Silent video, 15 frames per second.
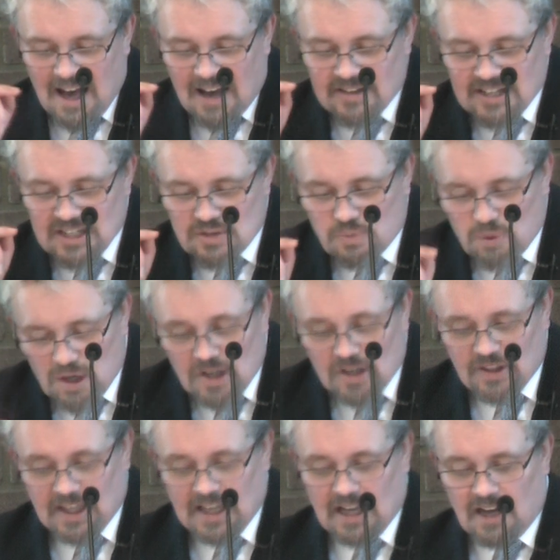and he's
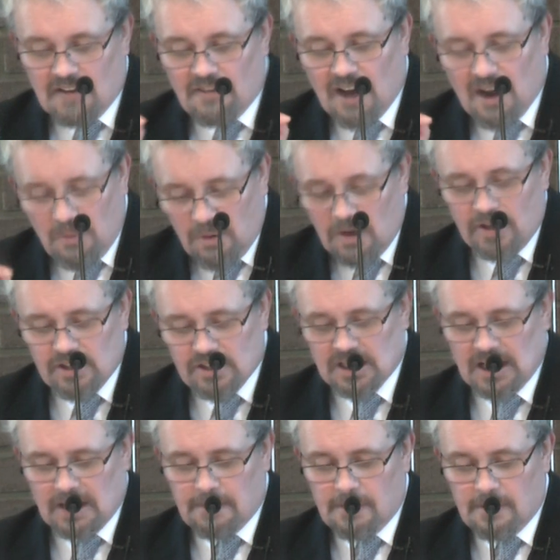worthy of our
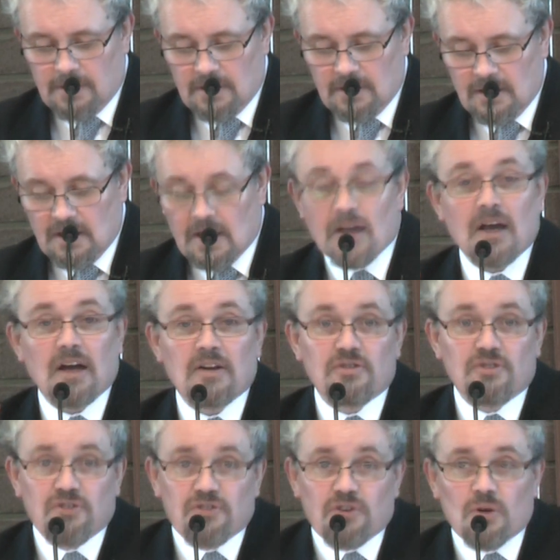worship and
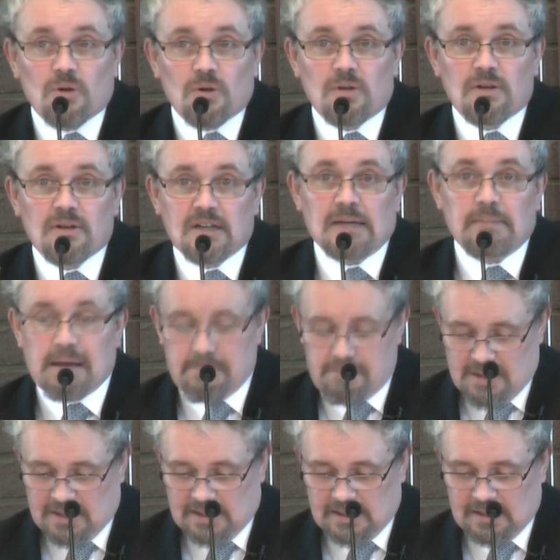full commitment.
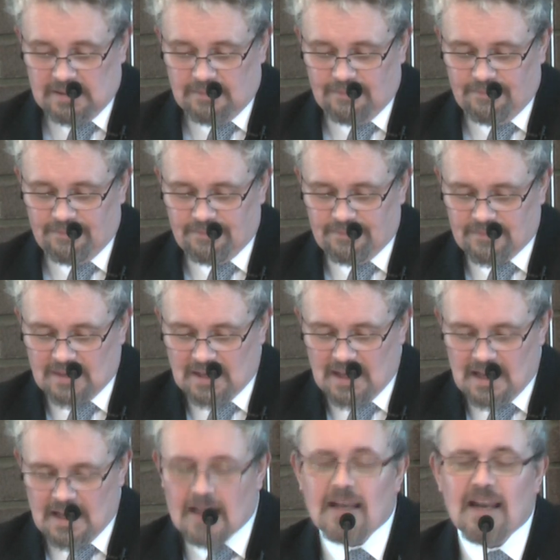
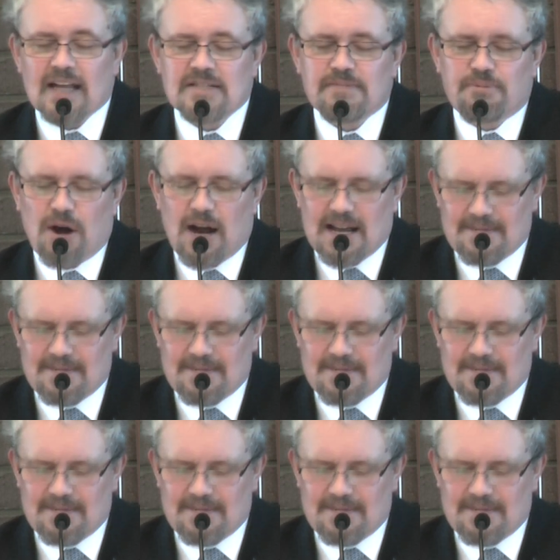Let's pray.